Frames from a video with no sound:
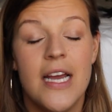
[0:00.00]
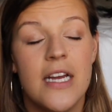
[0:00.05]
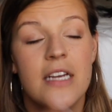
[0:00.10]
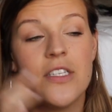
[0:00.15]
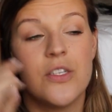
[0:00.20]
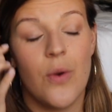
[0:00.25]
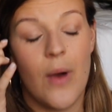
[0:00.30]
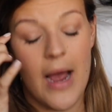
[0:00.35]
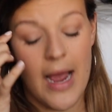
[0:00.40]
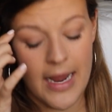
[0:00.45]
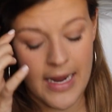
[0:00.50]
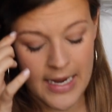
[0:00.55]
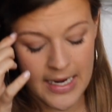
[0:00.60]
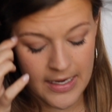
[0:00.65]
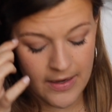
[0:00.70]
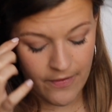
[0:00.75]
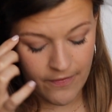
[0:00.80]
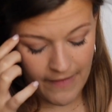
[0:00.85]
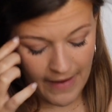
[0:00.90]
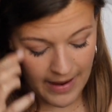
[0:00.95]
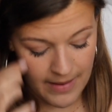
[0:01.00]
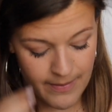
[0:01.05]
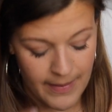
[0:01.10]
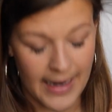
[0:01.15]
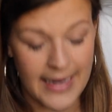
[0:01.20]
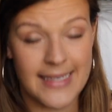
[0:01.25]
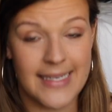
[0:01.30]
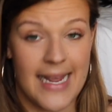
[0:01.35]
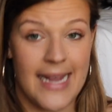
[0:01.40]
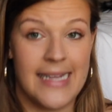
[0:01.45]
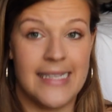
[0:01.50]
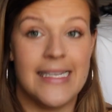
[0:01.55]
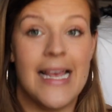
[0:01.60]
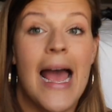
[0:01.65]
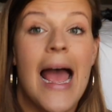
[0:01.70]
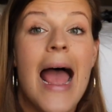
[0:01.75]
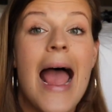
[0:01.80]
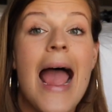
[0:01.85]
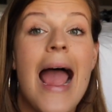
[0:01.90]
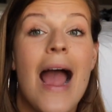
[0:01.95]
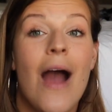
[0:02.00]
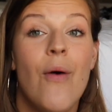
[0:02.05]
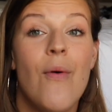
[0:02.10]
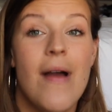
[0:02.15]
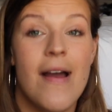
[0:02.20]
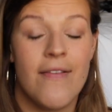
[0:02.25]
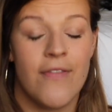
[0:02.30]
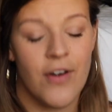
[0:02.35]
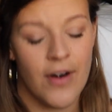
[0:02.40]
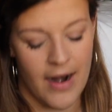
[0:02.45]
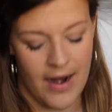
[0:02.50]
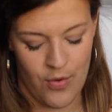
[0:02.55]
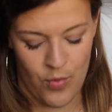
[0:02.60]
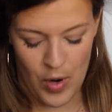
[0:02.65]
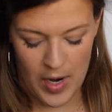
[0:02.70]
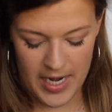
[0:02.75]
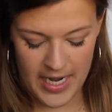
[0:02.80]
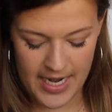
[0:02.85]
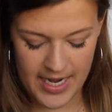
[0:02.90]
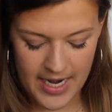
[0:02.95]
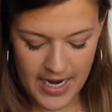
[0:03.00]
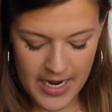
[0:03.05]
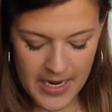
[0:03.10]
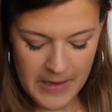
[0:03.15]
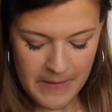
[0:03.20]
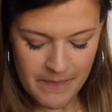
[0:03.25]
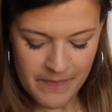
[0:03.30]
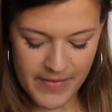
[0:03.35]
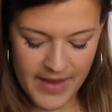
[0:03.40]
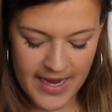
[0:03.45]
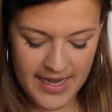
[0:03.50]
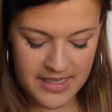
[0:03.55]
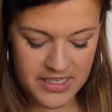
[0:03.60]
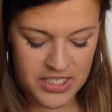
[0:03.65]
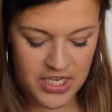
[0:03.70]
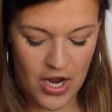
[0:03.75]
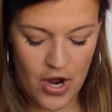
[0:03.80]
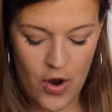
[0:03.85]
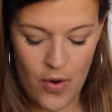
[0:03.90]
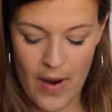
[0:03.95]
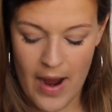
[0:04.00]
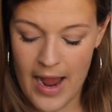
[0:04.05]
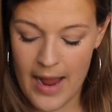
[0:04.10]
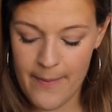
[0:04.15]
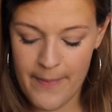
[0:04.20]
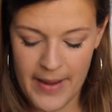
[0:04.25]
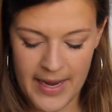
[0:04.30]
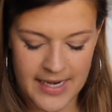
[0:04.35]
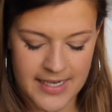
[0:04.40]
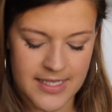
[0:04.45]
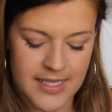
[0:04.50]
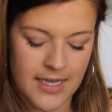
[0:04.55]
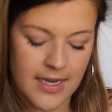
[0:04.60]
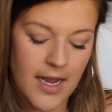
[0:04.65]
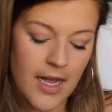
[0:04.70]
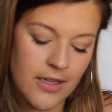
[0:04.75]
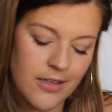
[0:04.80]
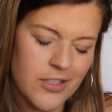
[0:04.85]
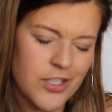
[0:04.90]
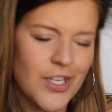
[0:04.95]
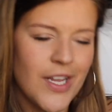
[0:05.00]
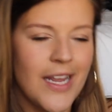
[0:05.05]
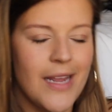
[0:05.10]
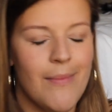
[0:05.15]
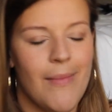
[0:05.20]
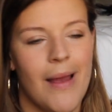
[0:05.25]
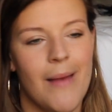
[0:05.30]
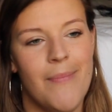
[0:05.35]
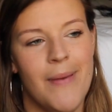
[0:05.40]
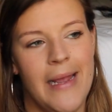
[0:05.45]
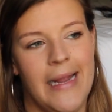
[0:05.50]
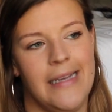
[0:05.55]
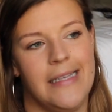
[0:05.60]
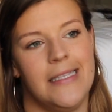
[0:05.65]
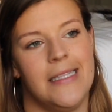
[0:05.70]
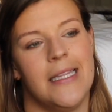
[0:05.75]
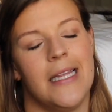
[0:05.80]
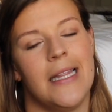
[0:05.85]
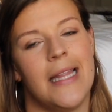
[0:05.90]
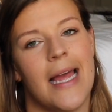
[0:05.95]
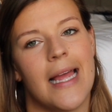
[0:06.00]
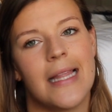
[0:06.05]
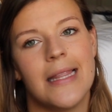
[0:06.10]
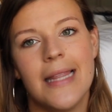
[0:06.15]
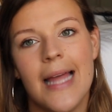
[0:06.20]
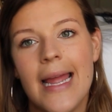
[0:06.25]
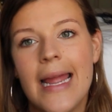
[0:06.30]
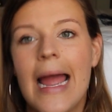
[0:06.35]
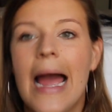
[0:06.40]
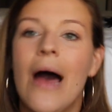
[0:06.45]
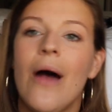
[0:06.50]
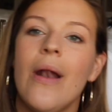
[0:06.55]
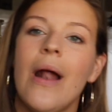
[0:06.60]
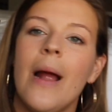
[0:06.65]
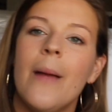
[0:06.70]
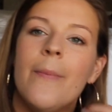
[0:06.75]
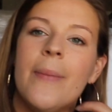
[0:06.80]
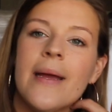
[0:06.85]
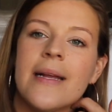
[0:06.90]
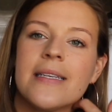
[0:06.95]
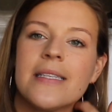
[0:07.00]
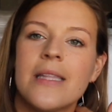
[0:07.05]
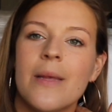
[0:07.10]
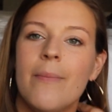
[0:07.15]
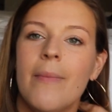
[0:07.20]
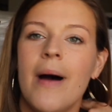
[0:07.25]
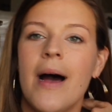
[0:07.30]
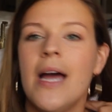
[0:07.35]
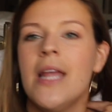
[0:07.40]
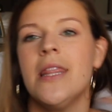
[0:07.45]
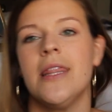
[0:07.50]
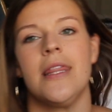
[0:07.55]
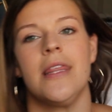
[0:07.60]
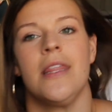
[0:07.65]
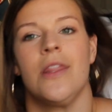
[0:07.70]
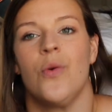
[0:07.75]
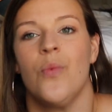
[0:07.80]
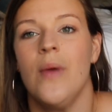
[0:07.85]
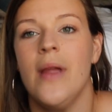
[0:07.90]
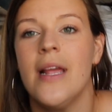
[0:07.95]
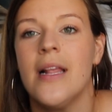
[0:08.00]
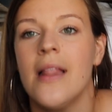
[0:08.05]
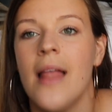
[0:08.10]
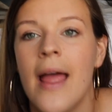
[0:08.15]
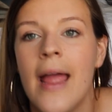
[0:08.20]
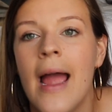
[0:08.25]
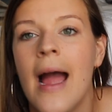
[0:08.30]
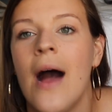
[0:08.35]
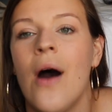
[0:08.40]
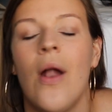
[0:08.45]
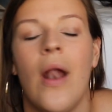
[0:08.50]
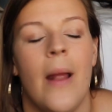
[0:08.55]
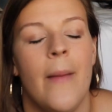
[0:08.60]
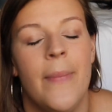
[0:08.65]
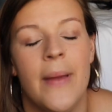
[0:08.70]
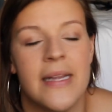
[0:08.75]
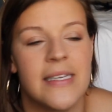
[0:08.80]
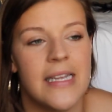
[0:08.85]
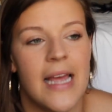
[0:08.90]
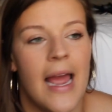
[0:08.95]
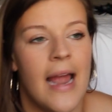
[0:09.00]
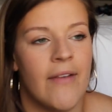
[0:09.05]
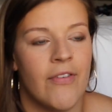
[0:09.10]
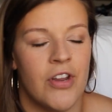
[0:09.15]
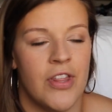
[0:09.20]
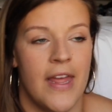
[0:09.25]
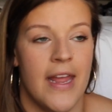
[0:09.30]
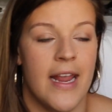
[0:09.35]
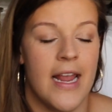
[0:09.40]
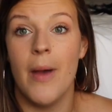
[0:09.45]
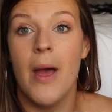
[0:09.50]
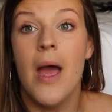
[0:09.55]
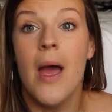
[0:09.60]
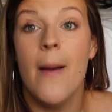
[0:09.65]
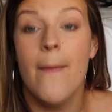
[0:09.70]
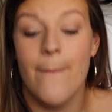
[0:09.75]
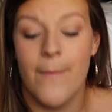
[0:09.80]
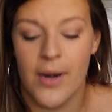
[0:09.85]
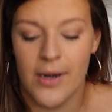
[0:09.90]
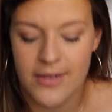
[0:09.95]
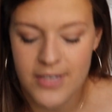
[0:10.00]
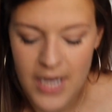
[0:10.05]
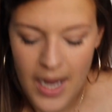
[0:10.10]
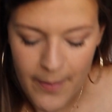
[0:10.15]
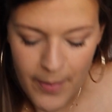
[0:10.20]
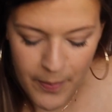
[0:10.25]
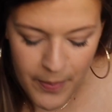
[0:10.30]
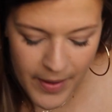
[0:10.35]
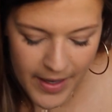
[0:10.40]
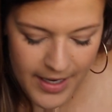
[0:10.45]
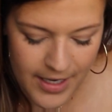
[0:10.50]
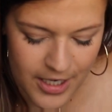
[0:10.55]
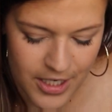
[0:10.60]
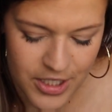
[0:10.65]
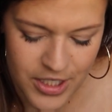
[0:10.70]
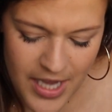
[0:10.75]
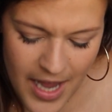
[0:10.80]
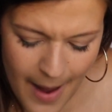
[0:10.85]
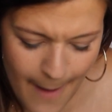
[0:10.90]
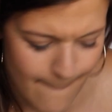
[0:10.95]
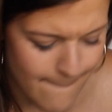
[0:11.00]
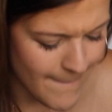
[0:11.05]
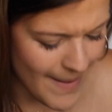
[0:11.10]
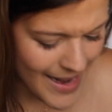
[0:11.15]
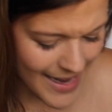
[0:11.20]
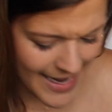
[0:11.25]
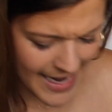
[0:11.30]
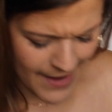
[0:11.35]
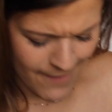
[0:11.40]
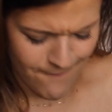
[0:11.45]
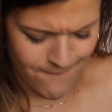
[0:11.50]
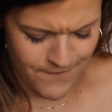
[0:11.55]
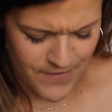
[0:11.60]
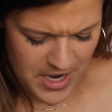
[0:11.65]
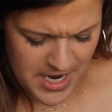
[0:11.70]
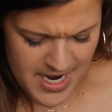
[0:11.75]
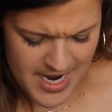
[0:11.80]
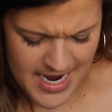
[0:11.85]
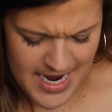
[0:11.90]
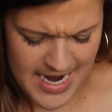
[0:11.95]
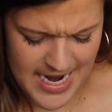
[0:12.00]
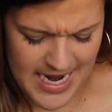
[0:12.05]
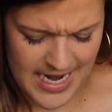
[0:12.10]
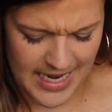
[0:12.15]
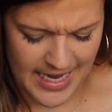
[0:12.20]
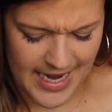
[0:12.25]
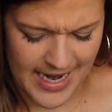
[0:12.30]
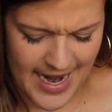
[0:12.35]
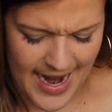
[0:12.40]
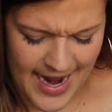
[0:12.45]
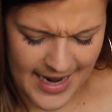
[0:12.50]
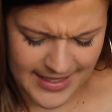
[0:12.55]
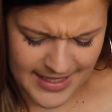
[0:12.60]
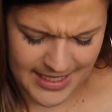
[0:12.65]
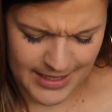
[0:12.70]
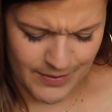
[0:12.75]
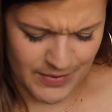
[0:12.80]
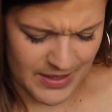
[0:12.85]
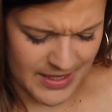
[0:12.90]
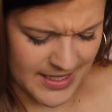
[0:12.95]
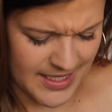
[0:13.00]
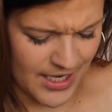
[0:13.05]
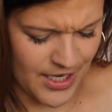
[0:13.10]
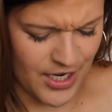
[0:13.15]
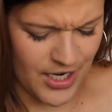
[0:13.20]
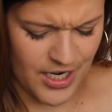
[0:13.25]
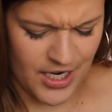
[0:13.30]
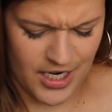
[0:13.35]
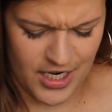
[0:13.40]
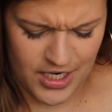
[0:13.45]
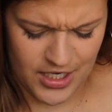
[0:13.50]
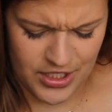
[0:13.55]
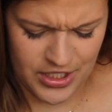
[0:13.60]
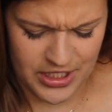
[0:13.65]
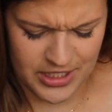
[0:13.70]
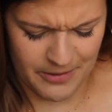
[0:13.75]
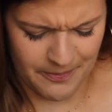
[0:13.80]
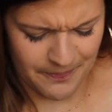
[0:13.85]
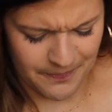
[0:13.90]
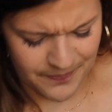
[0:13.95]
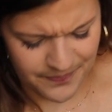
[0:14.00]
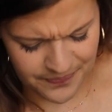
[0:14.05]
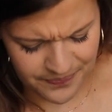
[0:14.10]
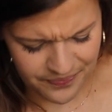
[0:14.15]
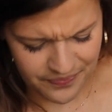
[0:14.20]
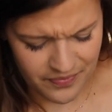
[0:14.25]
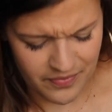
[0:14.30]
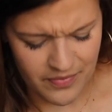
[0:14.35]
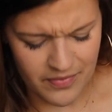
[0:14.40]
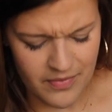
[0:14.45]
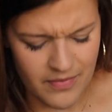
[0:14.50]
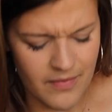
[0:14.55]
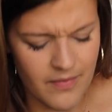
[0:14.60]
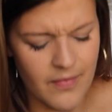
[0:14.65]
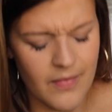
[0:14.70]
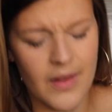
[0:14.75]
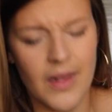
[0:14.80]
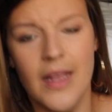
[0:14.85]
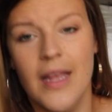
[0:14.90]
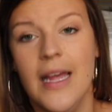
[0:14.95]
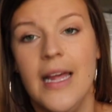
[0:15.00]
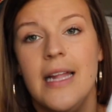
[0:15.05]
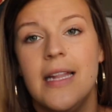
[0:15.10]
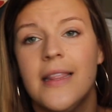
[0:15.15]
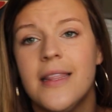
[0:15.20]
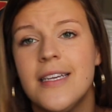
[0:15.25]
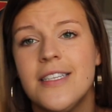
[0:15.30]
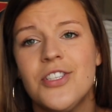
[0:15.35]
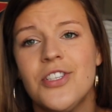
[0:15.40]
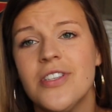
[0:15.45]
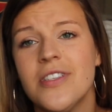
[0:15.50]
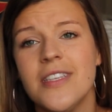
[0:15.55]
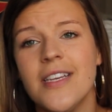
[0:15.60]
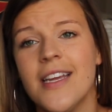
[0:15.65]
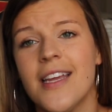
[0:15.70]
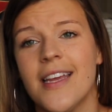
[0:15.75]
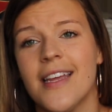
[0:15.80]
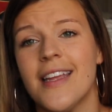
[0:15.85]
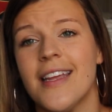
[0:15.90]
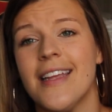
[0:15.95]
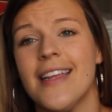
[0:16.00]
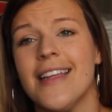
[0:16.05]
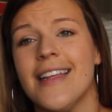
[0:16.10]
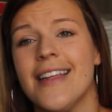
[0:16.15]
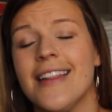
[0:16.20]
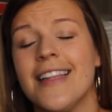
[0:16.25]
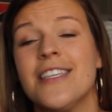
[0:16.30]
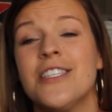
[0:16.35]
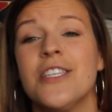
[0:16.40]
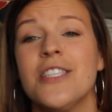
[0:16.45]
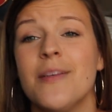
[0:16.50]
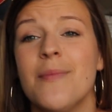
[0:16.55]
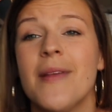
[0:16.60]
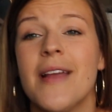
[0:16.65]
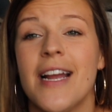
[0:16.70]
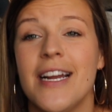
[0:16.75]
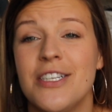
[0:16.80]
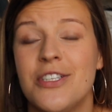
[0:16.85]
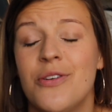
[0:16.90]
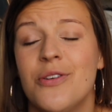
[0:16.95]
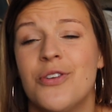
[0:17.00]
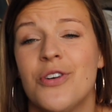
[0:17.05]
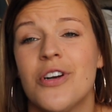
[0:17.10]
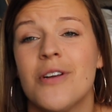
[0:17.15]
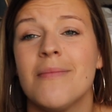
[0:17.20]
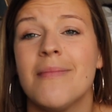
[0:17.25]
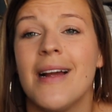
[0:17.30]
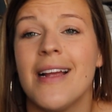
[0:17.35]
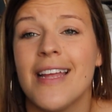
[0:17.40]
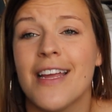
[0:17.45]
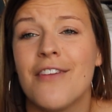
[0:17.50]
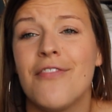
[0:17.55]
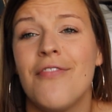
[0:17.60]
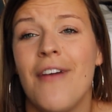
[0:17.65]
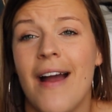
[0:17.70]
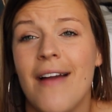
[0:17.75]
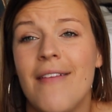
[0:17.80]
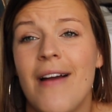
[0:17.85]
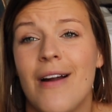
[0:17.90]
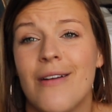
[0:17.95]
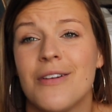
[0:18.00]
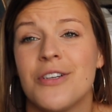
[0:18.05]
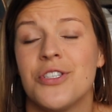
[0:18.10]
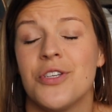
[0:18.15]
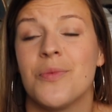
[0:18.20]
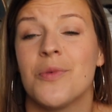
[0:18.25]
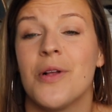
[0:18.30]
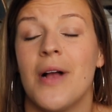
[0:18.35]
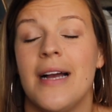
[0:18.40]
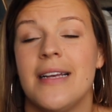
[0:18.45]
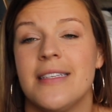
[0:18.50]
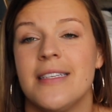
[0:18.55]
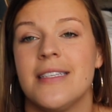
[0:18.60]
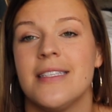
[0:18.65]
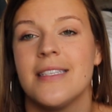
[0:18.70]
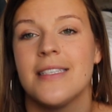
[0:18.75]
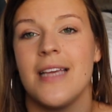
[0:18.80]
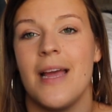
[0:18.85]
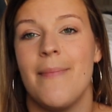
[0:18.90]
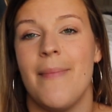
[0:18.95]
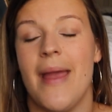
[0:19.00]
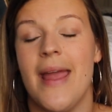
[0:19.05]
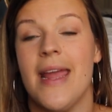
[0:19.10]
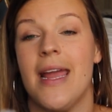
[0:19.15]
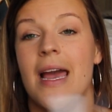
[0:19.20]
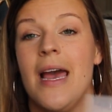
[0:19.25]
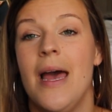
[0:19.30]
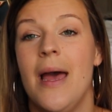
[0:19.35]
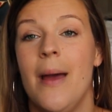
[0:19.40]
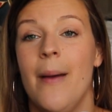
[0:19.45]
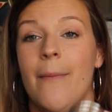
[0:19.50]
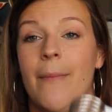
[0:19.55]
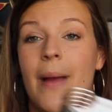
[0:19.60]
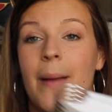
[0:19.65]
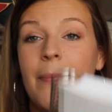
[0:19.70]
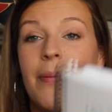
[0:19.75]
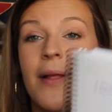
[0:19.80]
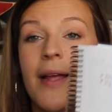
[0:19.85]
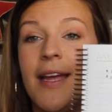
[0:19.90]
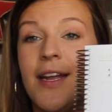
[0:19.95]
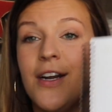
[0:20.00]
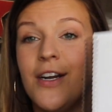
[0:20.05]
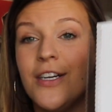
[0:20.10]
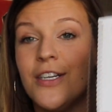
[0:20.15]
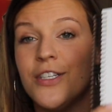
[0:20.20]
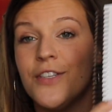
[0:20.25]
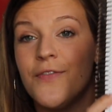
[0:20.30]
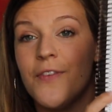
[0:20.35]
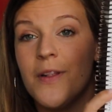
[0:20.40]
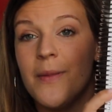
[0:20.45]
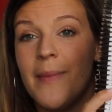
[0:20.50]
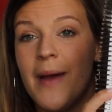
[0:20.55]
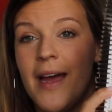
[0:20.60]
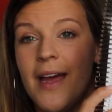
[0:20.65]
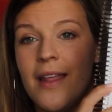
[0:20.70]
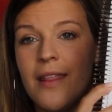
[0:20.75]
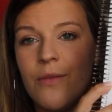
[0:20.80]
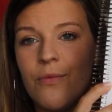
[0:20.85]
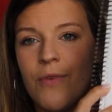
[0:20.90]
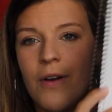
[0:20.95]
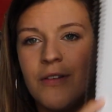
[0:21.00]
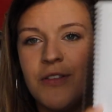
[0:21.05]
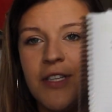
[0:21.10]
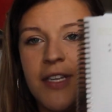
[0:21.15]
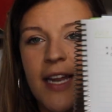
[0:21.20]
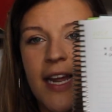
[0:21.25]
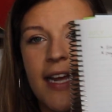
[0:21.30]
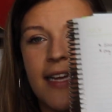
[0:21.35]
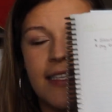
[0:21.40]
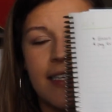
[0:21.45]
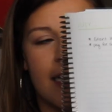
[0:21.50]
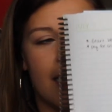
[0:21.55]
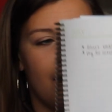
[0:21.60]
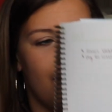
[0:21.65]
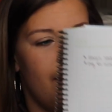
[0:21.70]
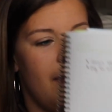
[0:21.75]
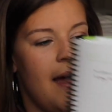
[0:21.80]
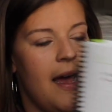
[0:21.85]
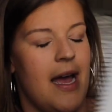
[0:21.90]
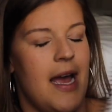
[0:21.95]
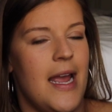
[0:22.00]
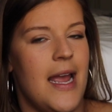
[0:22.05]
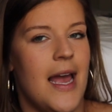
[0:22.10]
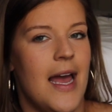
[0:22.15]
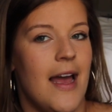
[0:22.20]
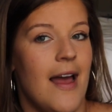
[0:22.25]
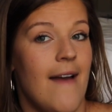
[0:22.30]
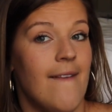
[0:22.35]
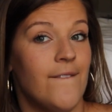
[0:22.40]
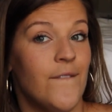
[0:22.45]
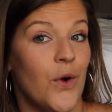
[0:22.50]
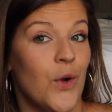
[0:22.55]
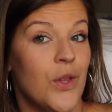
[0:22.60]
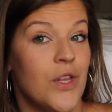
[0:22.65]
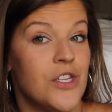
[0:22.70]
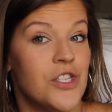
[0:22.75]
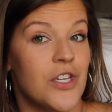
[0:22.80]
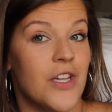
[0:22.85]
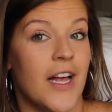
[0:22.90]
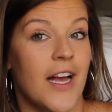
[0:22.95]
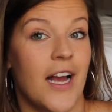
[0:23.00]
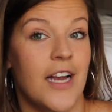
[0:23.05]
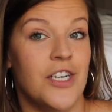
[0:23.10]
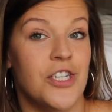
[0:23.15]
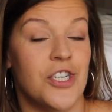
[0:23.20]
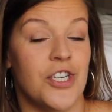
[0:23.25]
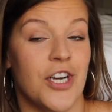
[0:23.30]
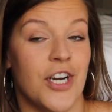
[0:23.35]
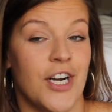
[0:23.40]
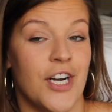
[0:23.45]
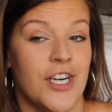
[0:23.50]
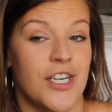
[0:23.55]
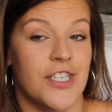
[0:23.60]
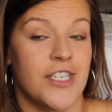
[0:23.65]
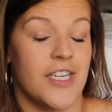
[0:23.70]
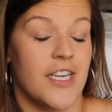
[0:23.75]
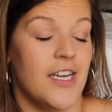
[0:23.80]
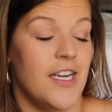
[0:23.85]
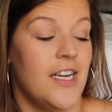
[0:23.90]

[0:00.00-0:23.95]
So I can divide my days however I wanted. And so I picked the color scheme, I picked the layout, I picked the month, the week layout, I picked everything. But on top of planners, make it fun. Add some stickers. This is something I do during my 5-hour Zoom classes, is I make my planners for the month. Rosy Days, I got my 4th of July shirt.